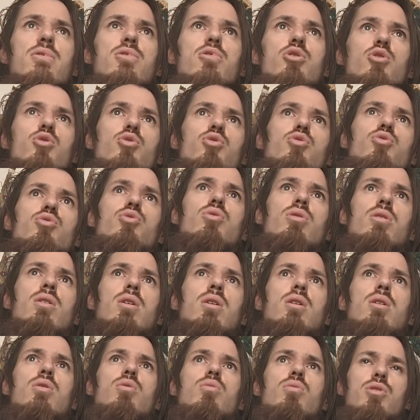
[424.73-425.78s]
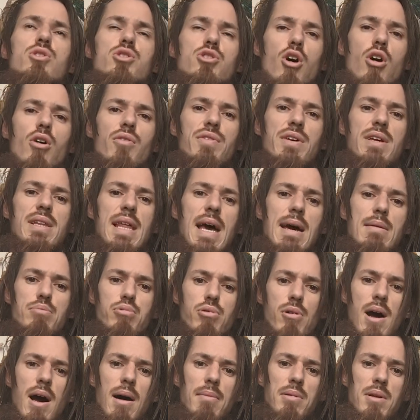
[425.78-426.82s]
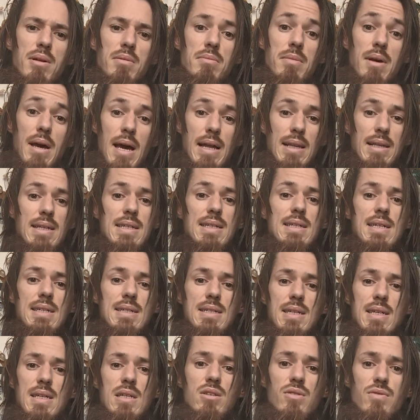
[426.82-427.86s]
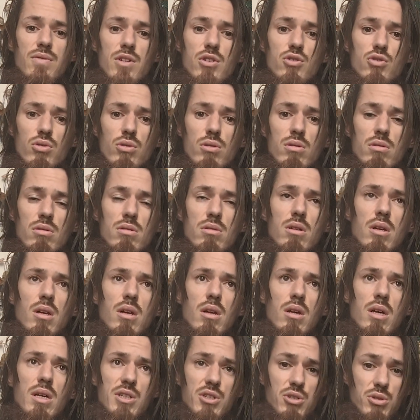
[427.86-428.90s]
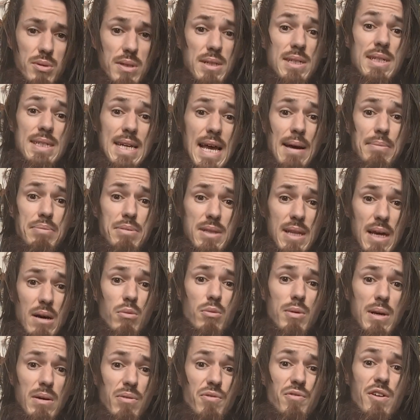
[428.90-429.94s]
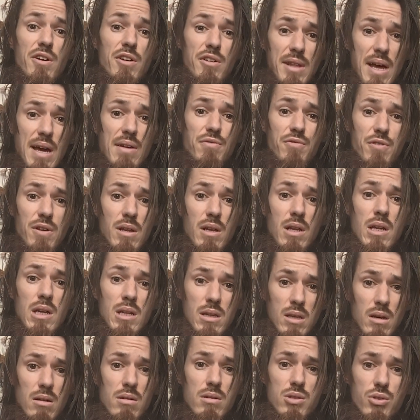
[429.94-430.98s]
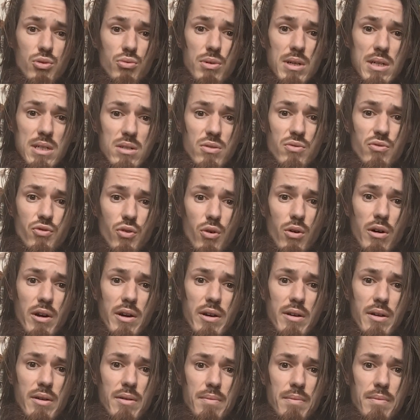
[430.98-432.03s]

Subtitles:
to resolving that problem, at least as an individual, is to accept that we feel that feeling and there is a reason for it.